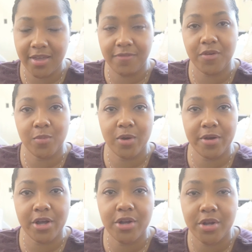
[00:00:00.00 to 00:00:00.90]
If you're
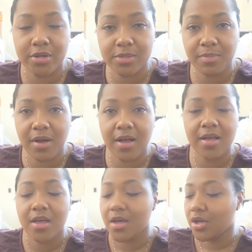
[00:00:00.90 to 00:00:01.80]
wearing a nurse bra,
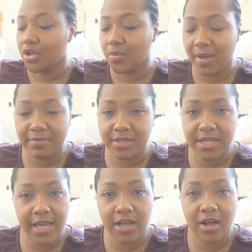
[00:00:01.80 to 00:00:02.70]
you don't have to
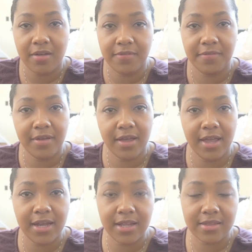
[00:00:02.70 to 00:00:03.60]
take off
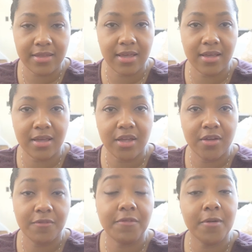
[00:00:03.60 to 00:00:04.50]
anything
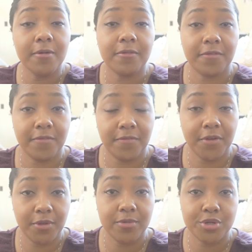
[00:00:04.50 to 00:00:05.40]
for
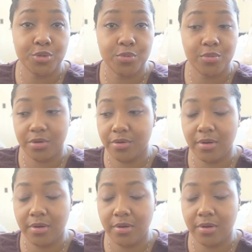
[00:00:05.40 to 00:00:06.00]
you to